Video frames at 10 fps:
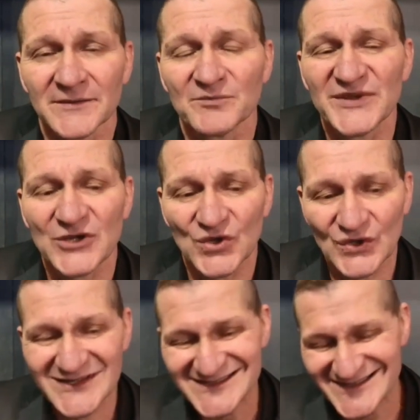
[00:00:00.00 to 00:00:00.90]

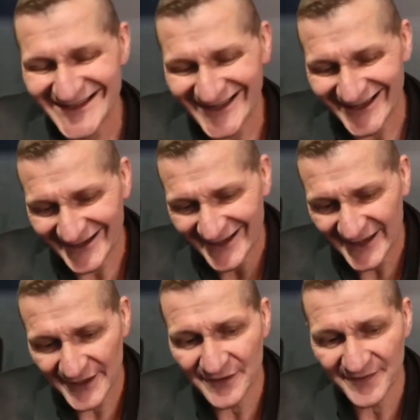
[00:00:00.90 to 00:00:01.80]
because their
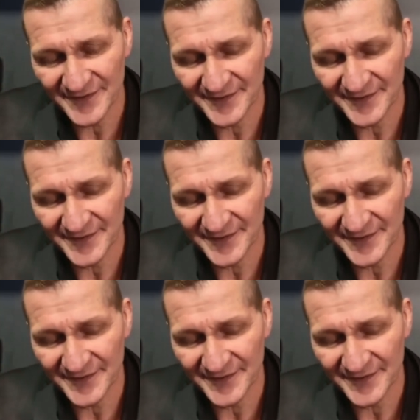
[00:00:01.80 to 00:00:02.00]
health,